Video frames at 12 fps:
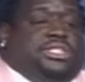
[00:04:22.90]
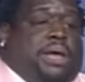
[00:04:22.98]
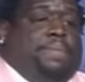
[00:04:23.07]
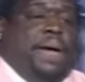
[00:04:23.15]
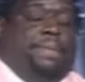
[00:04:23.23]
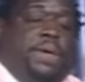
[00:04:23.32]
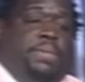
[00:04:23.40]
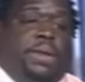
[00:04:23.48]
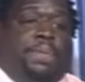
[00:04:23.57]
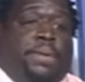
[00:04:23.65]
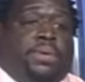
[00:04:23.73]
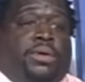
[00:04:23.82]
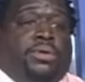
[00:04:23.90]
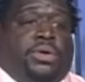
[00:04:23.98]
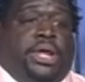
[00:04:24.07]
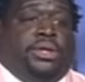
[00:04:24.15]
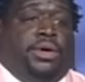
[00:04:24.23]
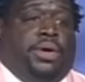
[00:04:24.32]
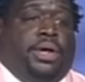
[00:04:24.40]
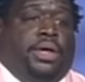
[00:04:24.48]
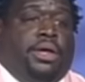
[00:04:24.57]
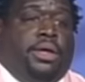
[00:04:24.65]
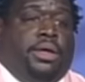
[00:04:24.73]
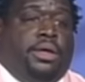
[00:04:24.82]
about people that people don't know they doing?
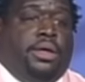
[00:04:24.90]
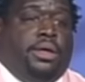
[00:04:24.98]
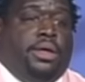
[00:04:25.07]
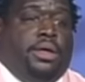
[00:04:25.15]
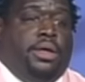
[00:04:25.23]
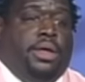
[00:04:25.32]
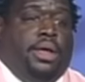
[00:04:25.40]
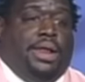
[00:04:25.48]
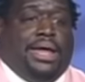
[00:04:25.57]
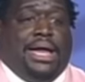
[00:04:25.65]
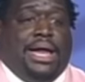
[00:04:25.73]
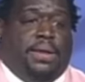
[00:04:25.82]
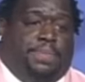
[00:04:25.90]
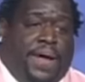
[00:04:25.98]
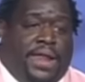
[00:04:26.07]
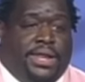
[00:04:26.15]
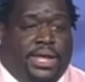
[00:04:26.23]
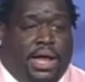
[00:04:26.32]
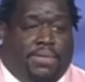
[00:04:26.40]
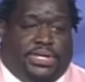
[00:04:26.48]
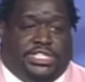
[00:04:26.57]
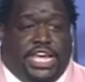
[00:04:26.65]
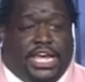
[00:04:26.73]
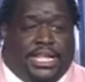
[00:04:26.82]
Like I got a partner, he always
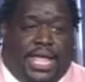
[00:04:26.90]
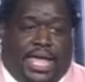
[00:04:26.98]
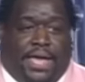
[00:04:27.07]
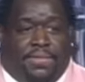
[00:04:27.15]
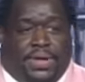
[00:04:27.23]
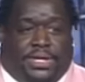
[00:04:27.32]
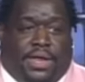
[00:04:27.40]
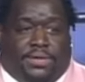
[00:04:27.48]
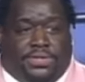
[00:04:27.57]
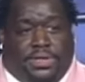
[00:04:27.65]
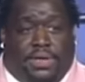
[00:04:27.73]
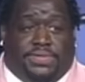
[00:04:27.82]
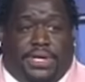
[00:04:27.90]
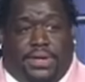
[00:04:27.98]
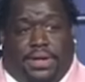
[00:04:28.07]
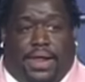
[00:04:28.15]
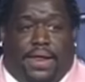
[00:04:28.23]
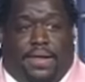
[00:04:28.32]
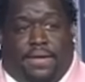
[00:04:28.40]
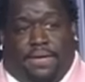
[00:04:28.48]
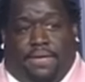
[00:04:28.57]
shake his head when he talk to you. You ever seen a nigga like that?